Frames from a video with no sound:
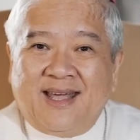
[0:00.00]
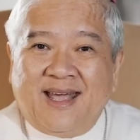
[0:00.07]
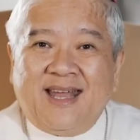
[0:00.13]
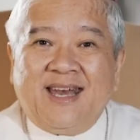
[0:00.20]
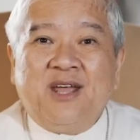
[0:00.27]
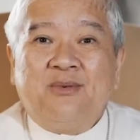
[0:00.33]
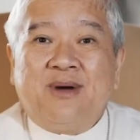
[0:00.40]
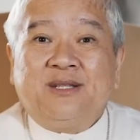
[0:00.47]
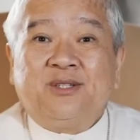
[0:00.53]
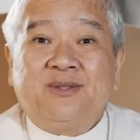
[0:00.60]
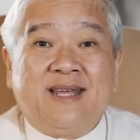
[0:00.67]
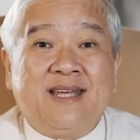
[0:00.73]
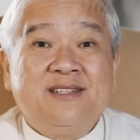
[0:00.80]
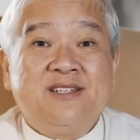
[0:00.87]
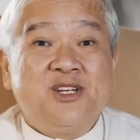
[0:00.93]
And I want to
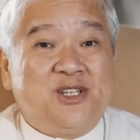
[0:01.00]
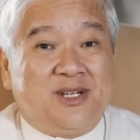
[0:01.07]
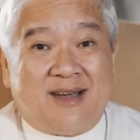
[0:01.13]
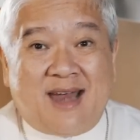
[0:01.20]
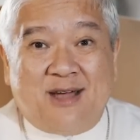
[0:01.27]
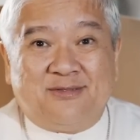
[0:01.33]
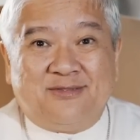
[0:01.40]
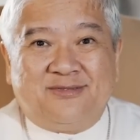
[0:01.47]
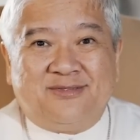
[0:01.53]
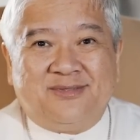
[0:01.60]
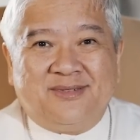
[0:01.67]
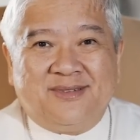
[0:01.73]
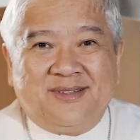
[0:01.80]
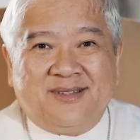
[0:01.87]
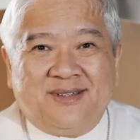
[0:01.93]
thank the giraffe
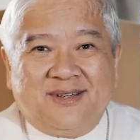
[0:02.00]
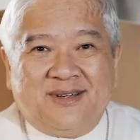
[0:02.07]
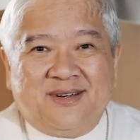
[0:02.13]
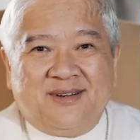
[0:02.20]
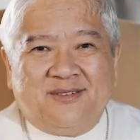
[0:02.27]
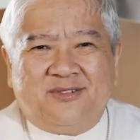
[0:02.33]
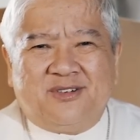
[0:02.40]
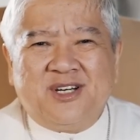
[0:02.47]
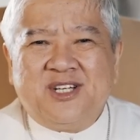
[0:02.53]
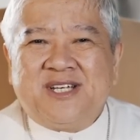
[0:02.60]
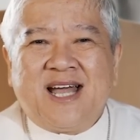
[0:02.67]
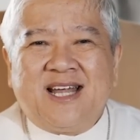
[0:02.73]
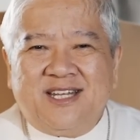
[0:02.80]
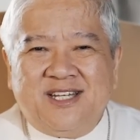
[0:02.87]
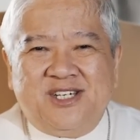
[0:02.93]
for
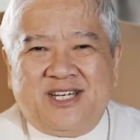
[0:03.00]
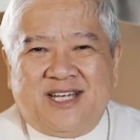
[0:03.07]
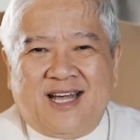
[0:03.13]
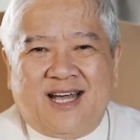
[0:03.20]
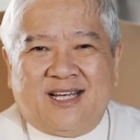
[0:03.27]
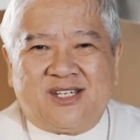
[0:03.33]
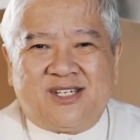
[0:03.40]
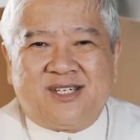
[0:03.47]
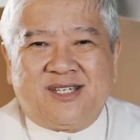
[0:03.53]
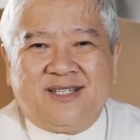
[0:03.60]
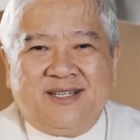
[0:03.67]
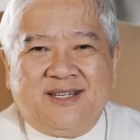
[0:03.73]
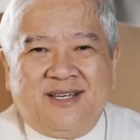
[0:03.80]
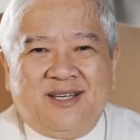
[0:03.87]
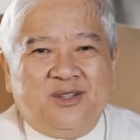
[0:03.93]
challenging
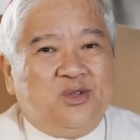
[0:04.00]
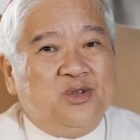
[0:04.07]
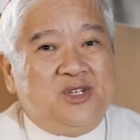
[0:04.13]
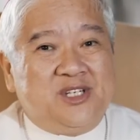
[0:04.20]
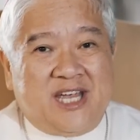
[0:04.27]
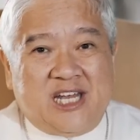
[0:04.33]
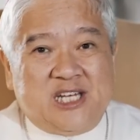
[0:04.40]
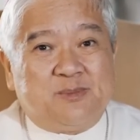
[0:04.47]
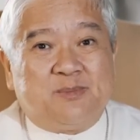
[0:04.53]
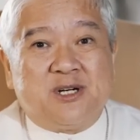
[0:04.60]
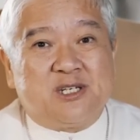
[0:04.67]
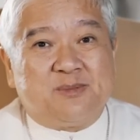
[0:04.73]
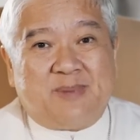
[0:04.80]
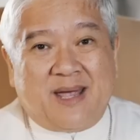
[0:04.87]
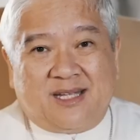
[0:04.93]
us to change
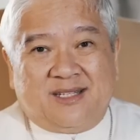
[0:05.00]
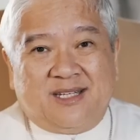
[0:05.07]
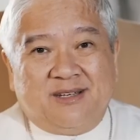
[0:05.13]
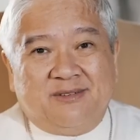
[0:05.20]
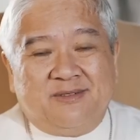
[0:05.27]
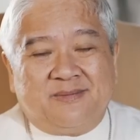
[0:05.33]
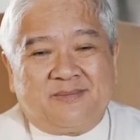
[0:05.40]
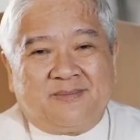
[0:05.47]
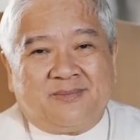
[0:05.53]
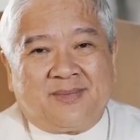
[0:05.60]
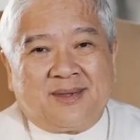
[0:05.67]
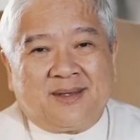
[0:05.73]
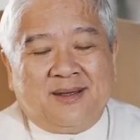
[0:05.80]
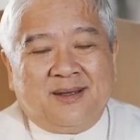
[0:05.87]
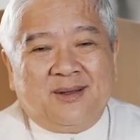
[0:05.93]
perspective,
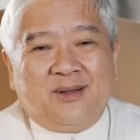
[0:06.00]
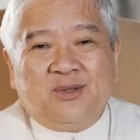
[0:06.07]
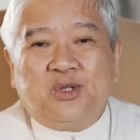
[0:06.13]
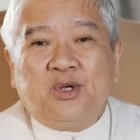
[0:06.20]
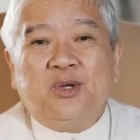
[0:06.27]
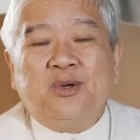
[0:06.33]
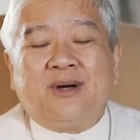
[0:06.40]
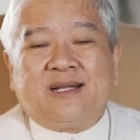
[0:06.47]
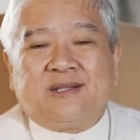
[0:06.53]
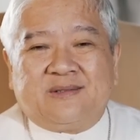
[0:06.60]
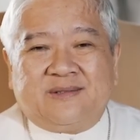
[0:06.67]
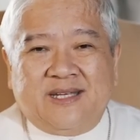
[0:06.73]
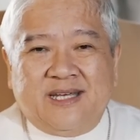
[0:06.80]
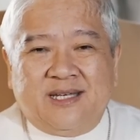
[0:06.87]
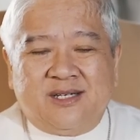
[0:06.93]
to look at
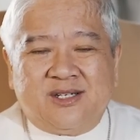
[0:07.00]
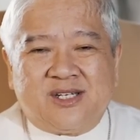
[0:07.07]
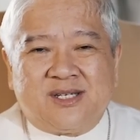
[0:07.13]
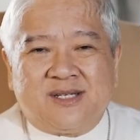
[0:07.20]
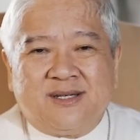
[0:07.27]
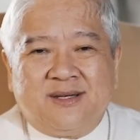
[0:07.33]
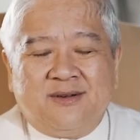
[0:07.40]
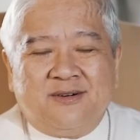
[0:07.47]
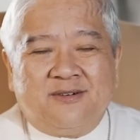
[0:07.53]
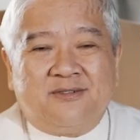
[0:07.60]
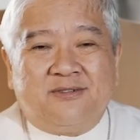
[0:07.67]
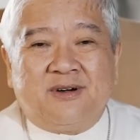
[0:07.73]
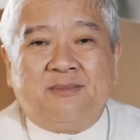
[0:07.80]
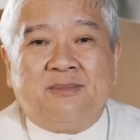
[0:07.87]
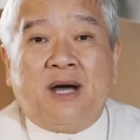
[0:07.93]
things
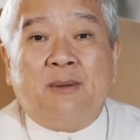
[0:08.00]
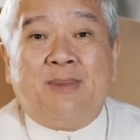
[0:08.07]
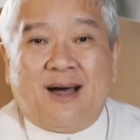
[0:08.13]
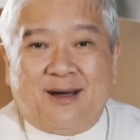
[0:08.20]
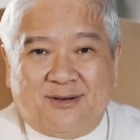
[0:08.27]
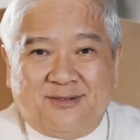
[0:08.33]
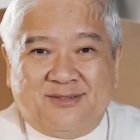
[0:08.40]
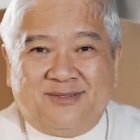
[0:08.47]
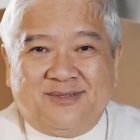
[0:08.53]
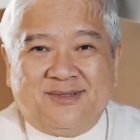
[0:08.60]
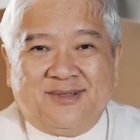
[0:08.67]
from above.